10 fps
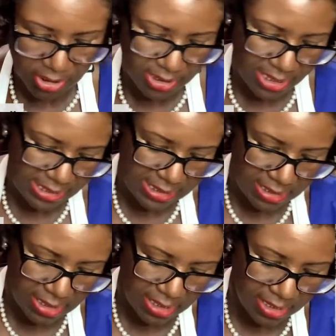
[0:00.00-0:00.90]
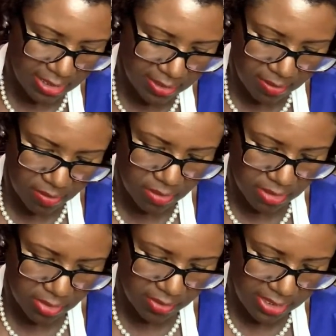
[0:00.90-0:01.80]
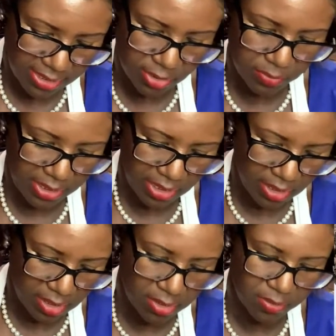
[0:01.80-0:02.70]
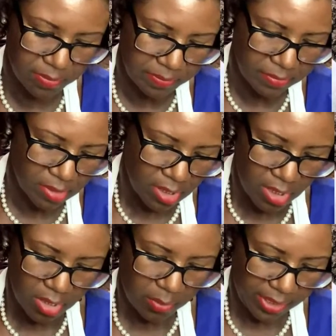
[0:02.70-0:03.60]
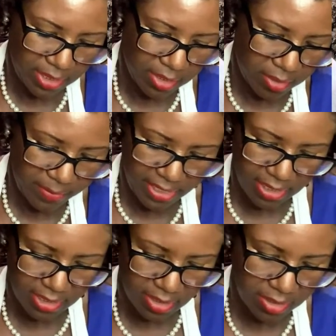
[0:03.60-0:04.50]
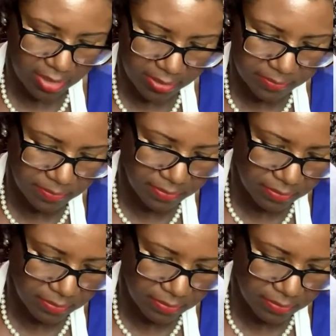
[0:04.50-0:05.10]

just dicing the onion so that it's ready to go. Waiting on our bacon to cook.